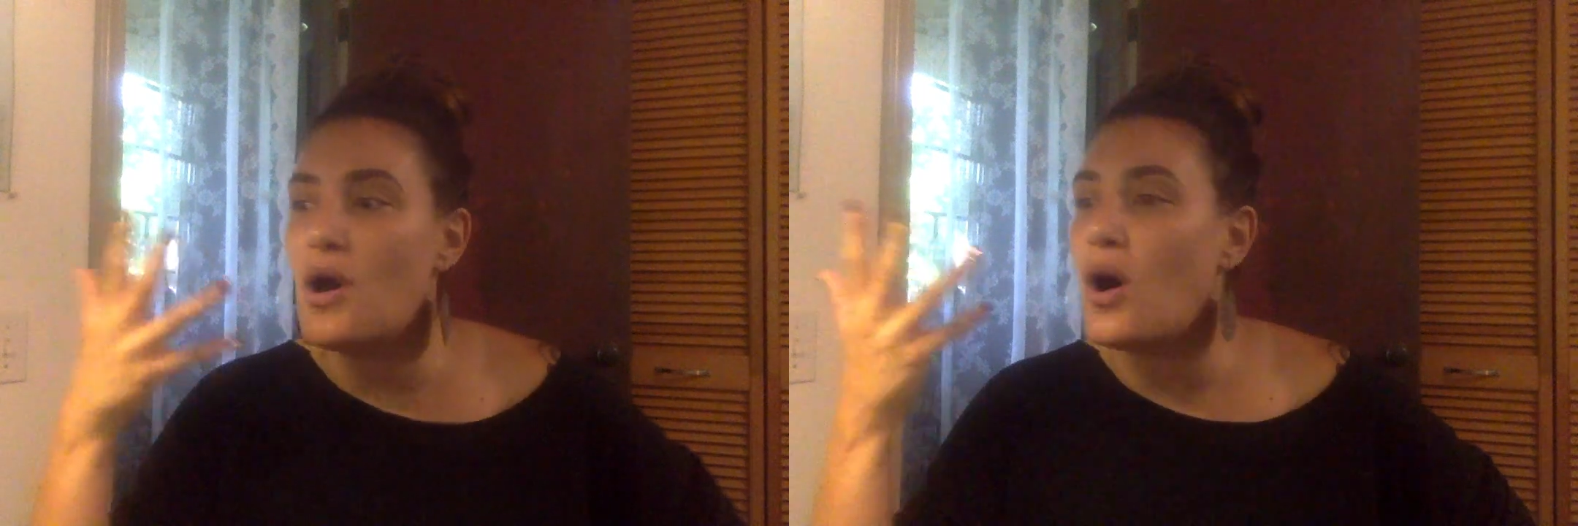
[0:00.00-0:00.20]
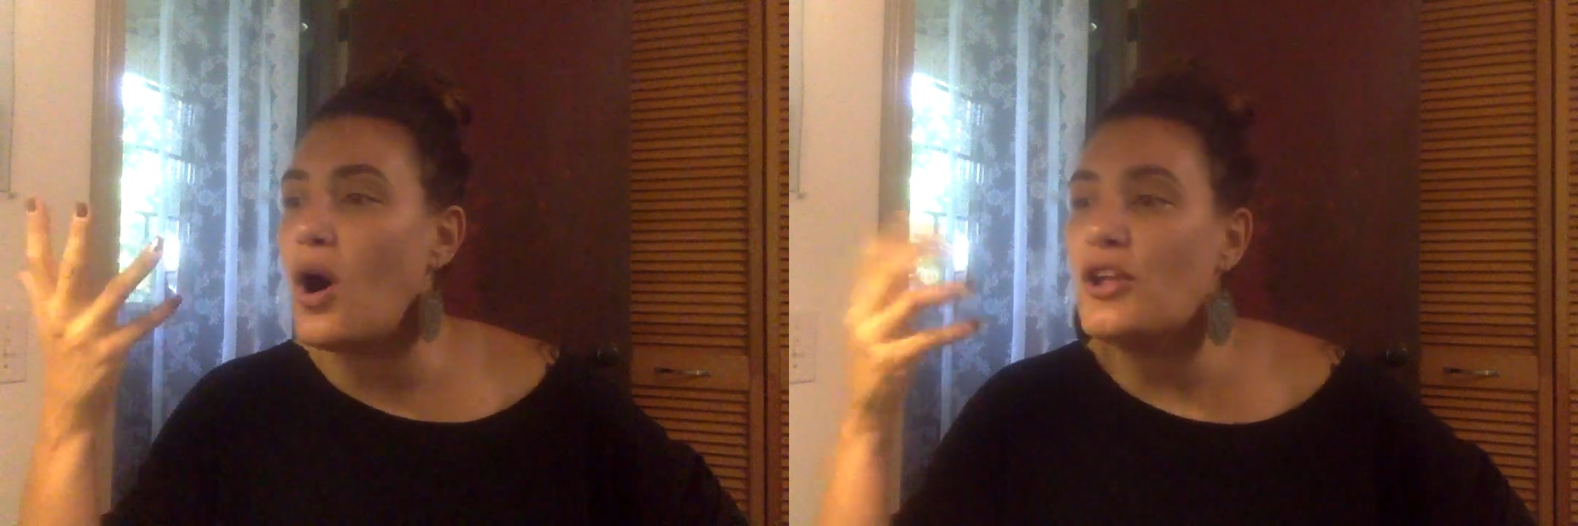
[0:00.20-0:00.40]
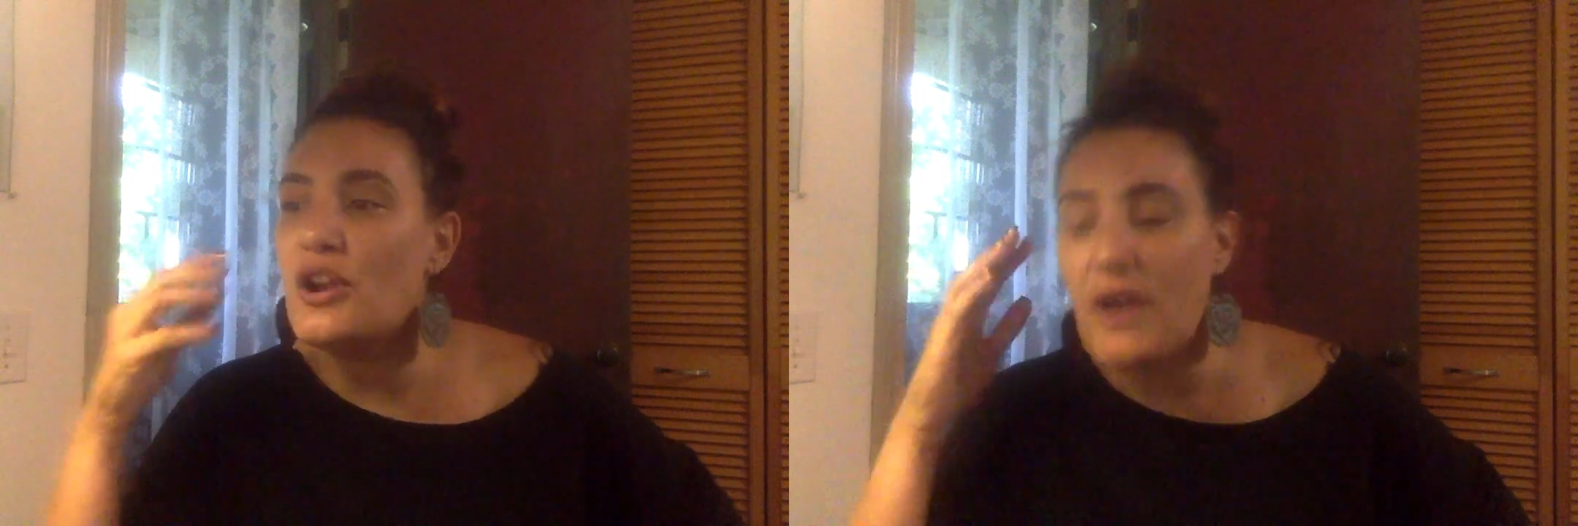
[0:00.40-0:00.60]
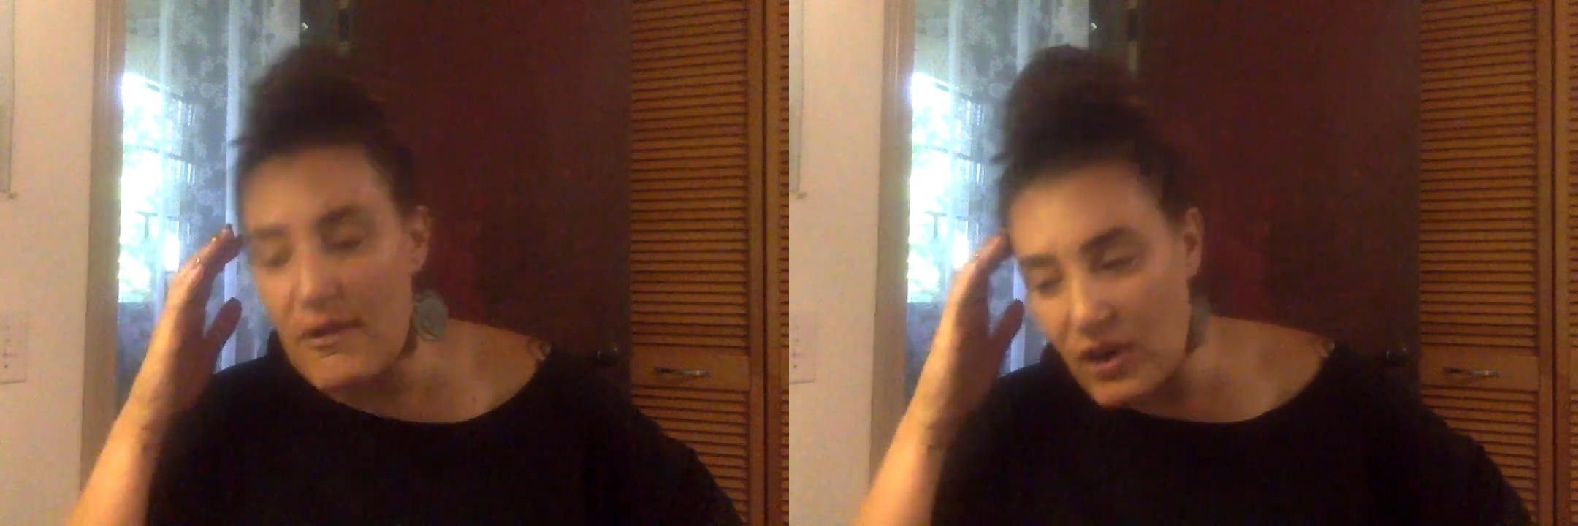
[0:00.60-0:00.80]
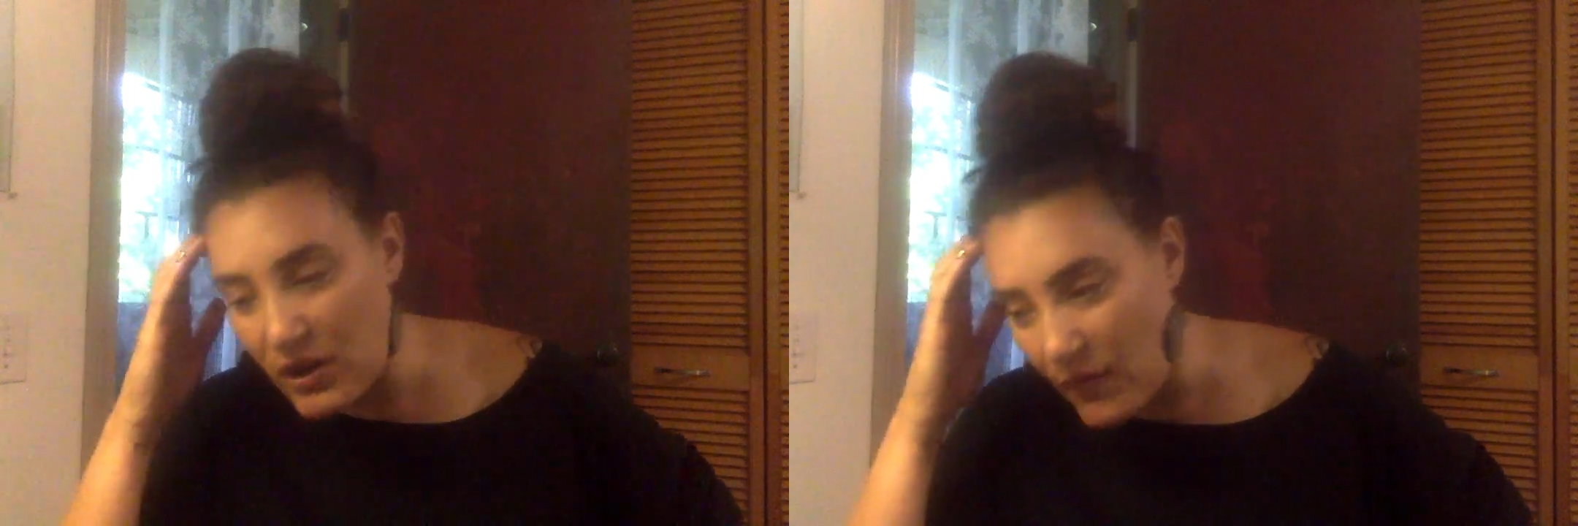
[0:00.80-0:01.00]
all you're
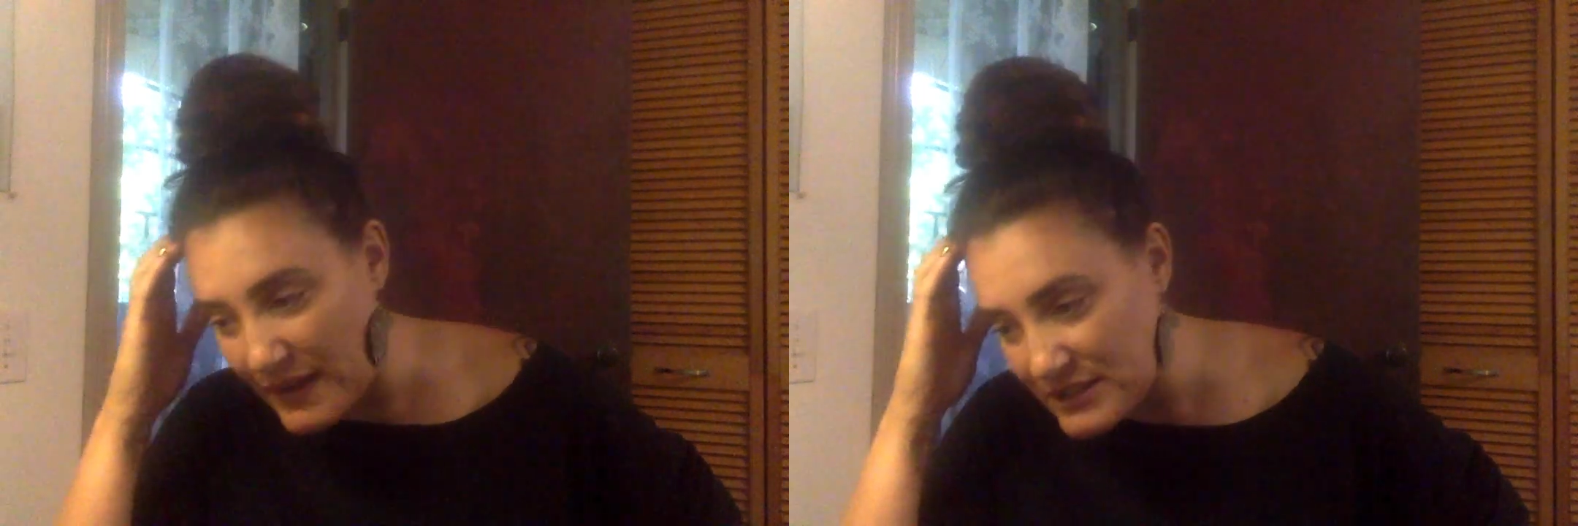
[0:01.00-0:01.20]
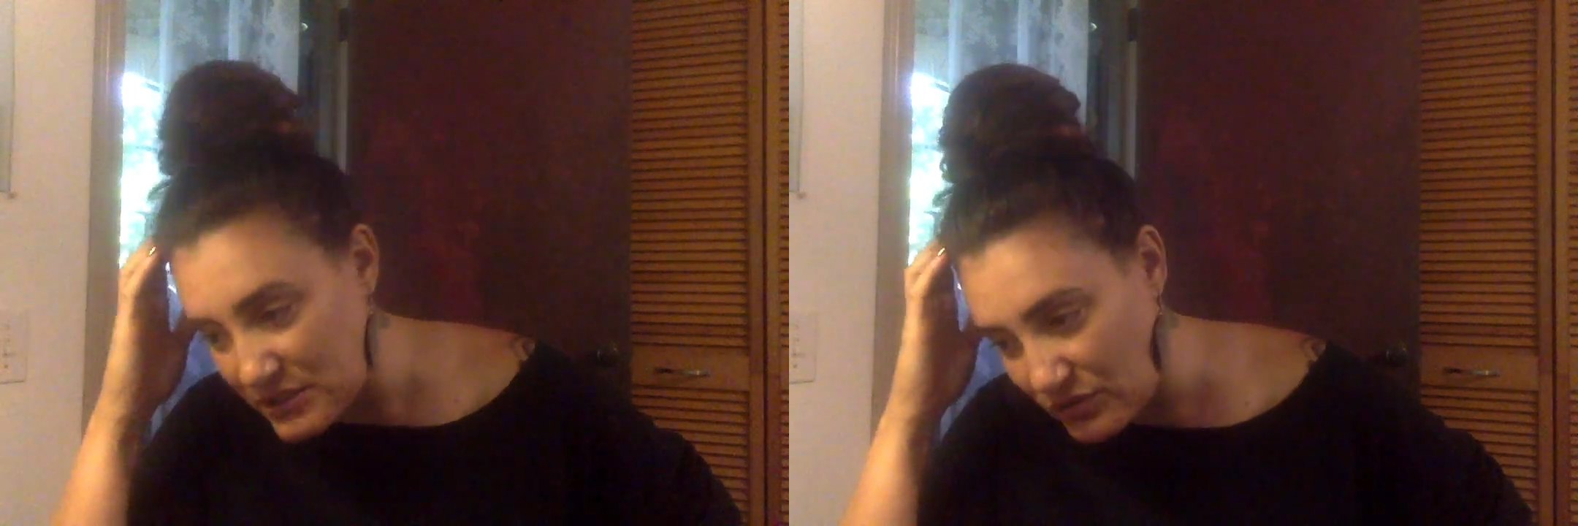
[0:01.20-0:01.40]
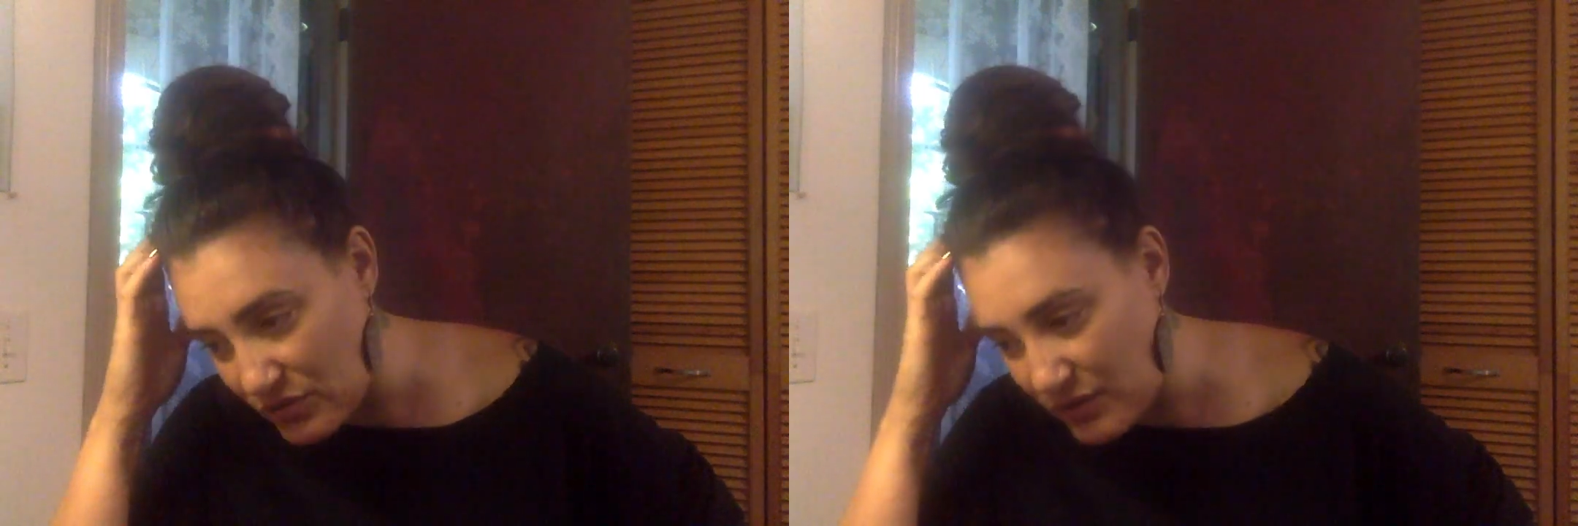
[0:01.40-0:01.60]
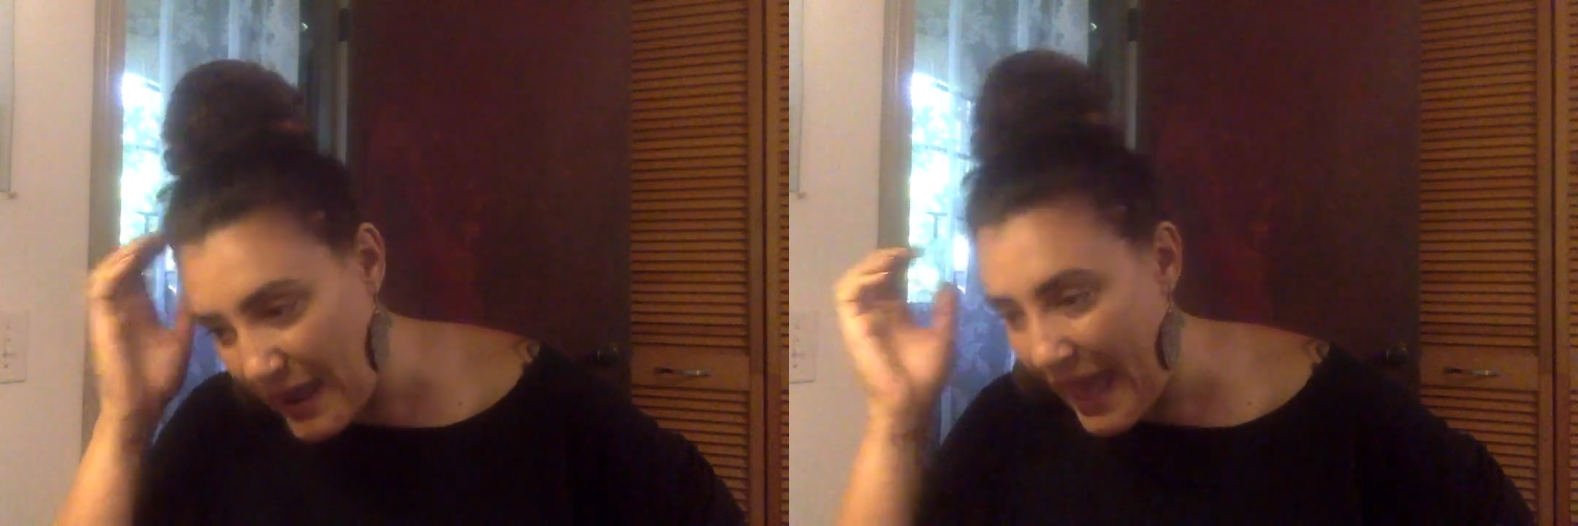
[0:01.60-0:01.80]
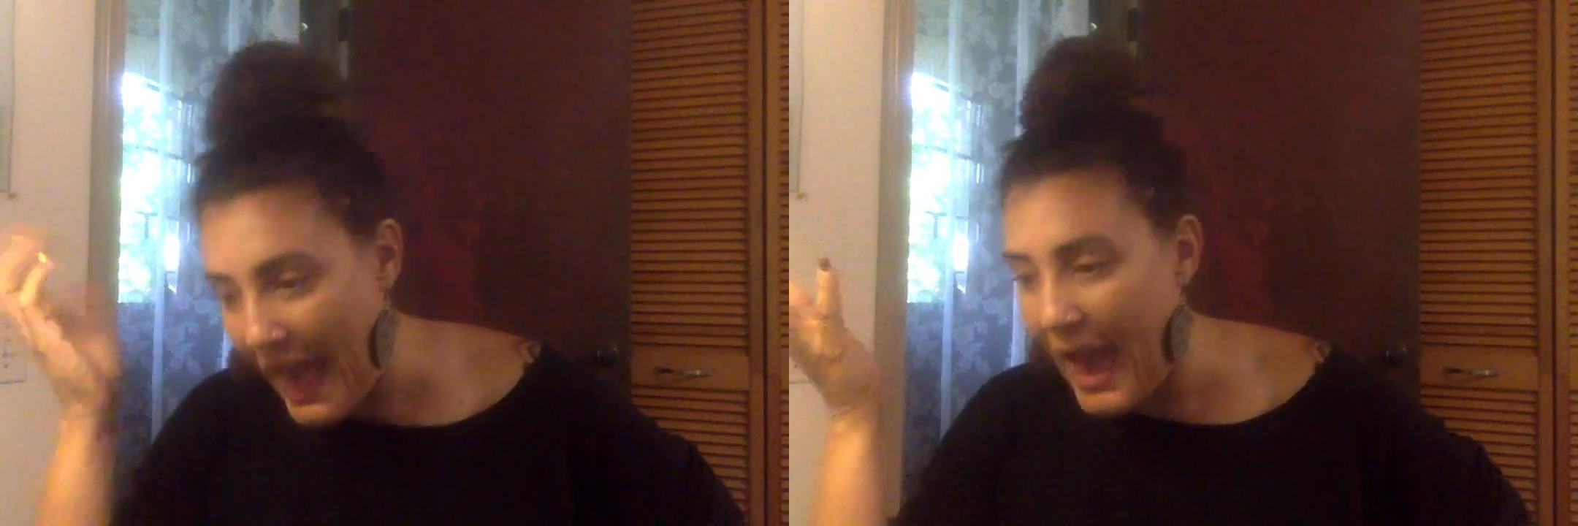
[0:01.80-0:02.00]
ever going to
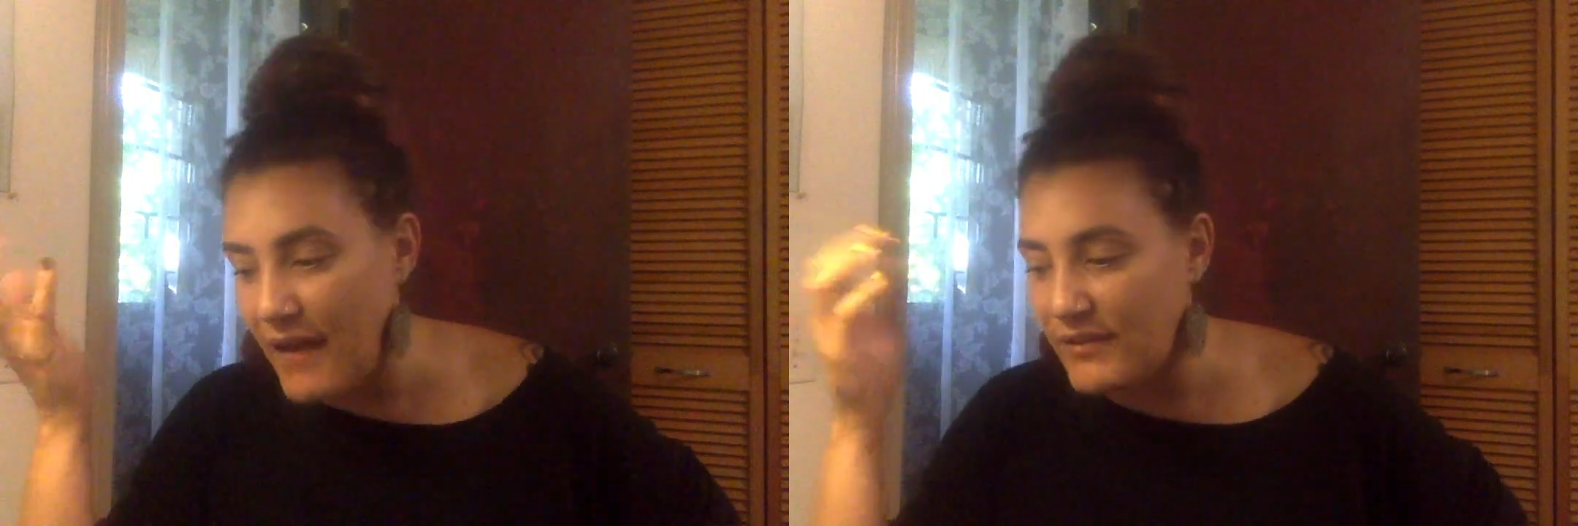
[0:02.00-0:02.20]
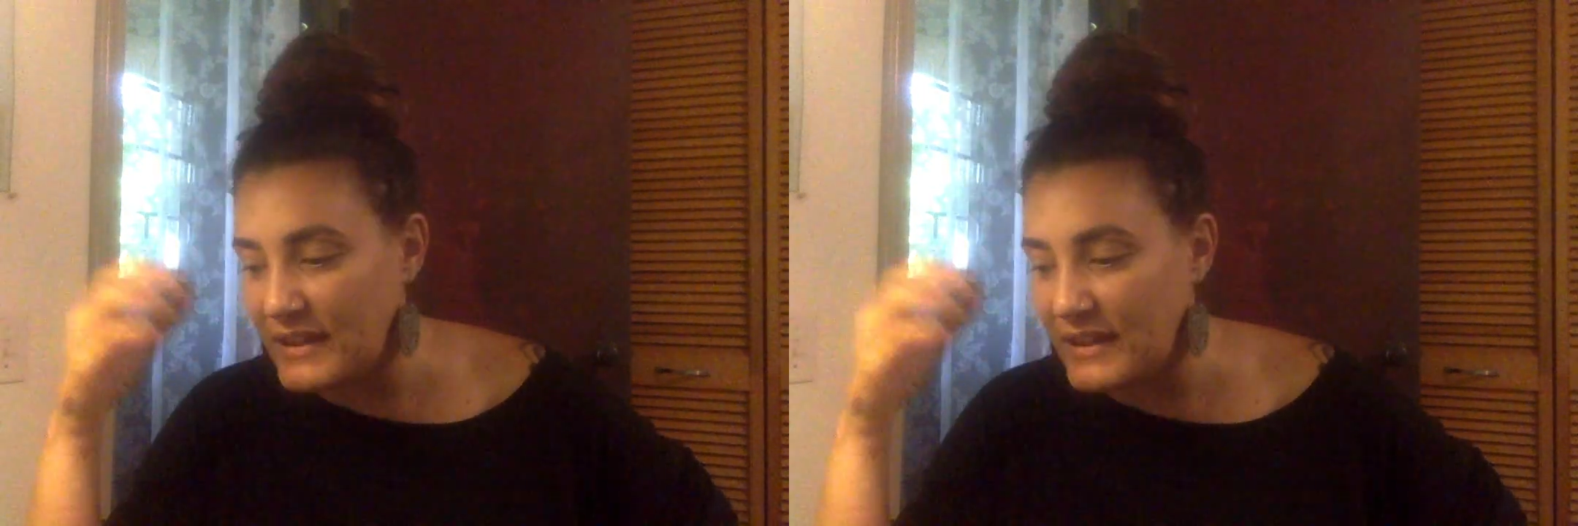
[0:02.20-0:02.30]
have